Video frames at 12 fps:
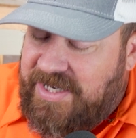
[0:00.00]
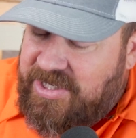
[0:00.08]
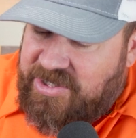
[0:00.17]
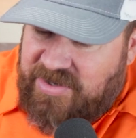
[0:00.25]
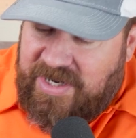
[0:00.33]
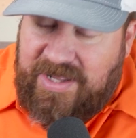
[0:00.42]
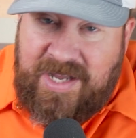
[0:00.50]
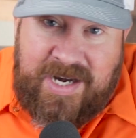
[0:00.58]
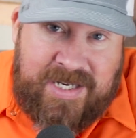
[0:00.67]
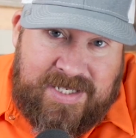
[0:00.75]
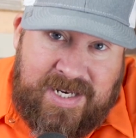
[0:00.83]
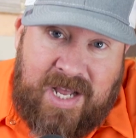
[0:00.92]
see a string
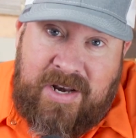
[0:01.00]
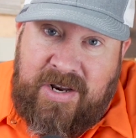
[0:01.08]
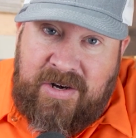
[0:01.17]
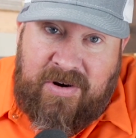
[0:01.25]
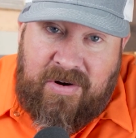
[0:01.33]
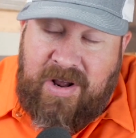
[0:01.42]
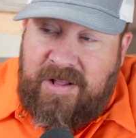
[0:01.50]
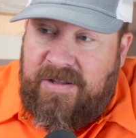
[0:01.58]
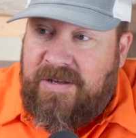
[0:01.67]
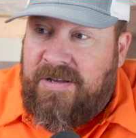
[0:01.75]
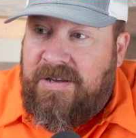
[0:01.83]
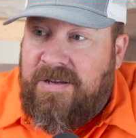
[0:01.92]
line, it's not done
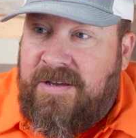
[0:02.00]
correctly.